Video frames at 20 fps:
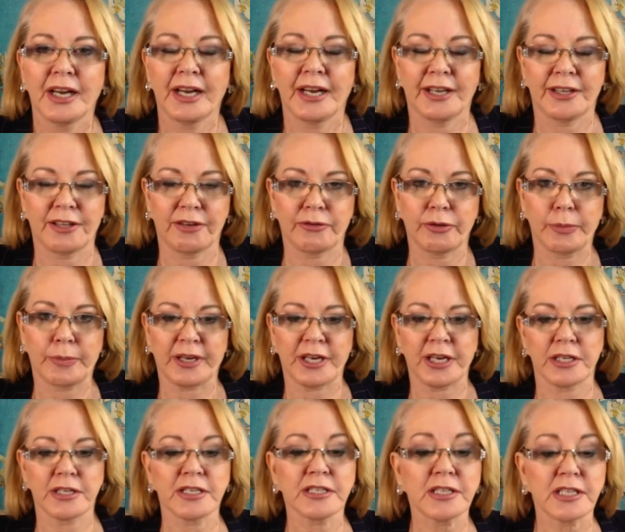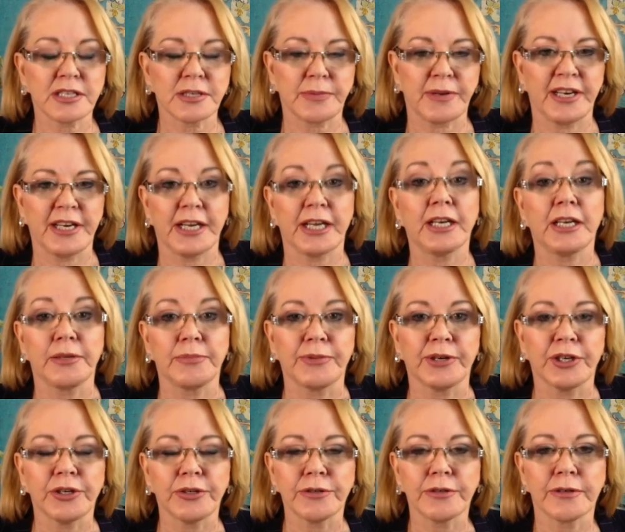Hi there, everybody. This is my daily
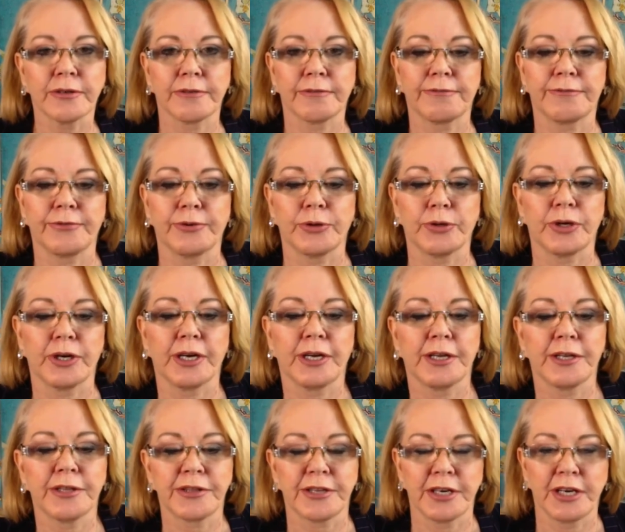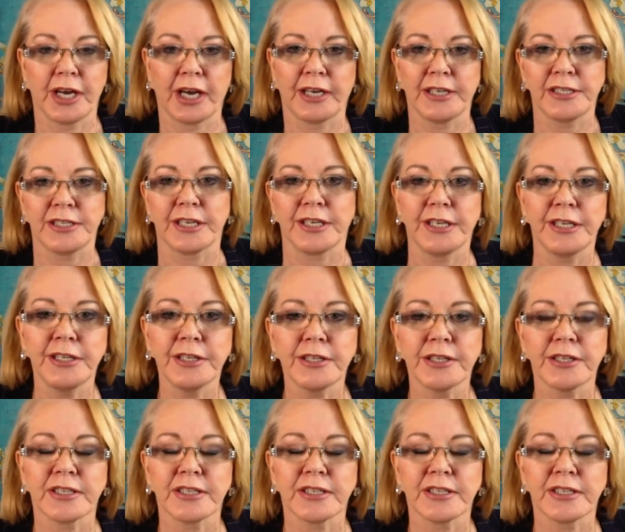blog for the 19th,